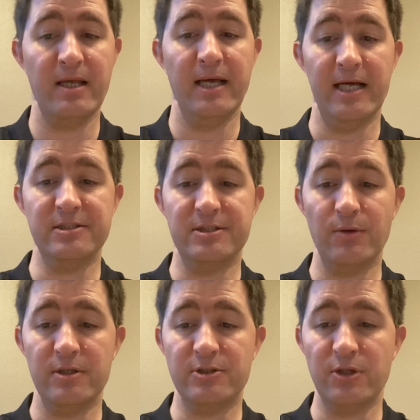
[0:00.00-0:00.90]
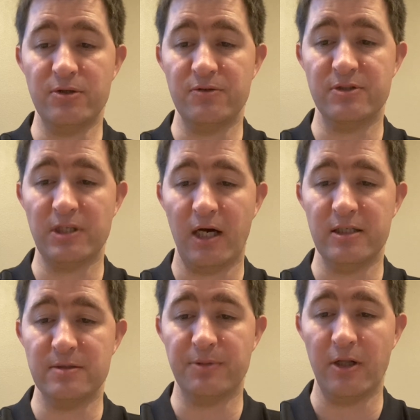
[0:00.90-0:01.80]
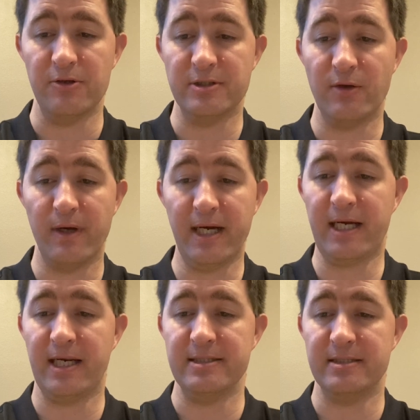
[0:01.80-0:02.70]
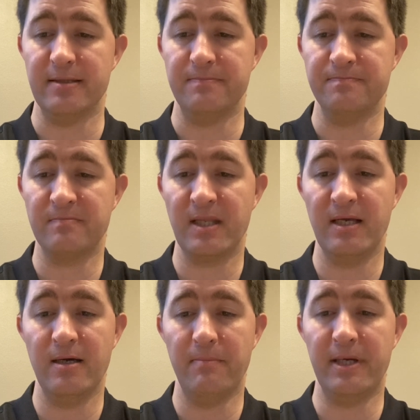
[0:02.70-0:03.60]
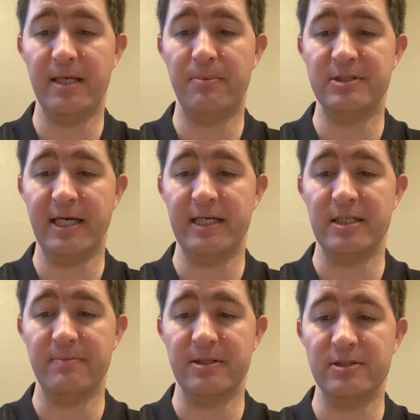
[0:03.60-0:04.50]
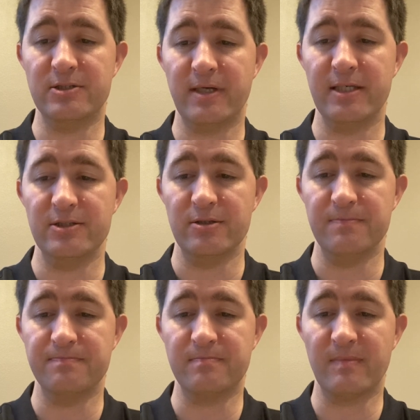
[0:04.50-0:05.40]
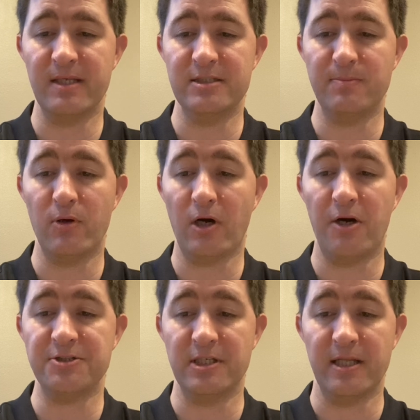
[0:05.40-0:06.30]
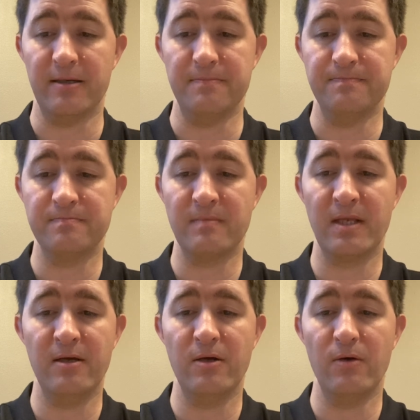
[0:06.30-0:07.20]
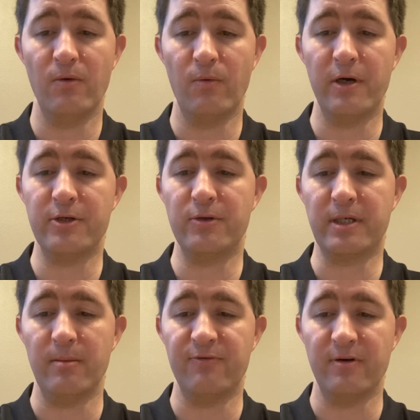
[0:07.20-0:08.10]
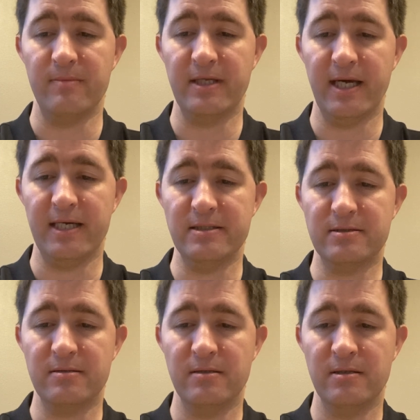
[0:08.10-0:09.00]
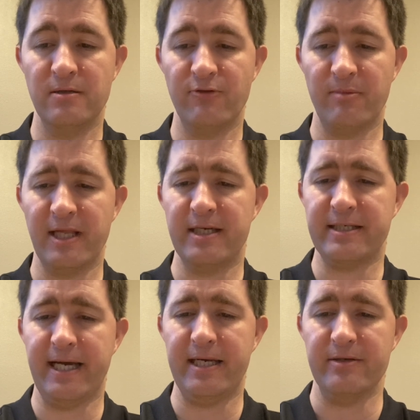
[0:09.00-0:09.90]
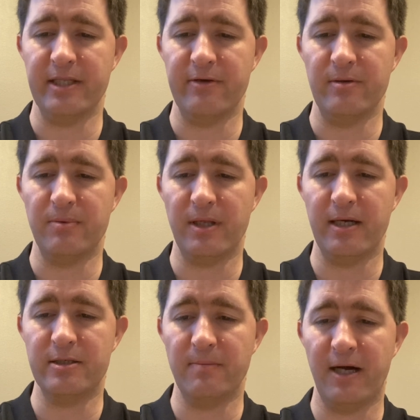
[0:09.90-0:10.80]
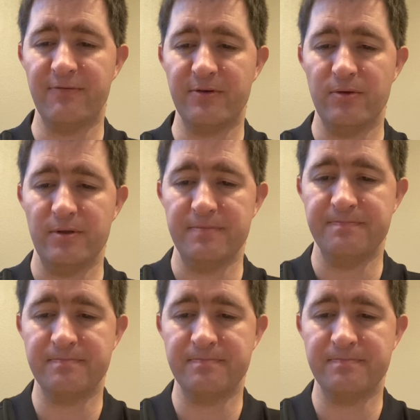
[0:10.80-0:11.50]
As soon as Joseph saw his brothers, he recognized them but he pretended to be a stranger and spoke harshly to them. Where did you come from? he asked. From the land of Canaan, they replied, to buy food.